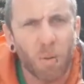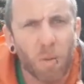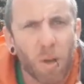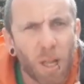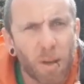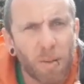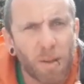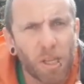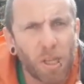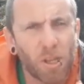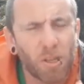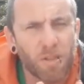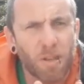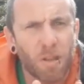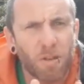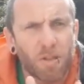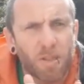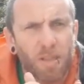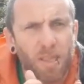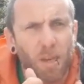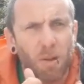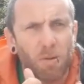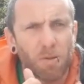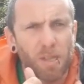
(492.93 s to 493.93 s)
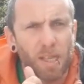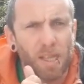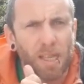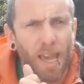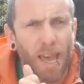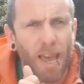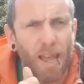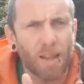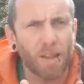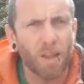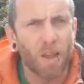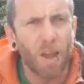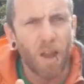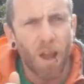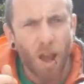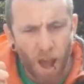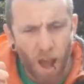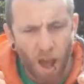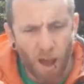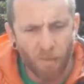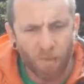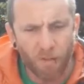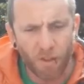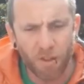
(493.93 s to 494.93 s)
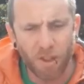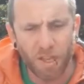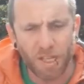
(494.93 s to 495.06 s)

We're going to be using those skills again for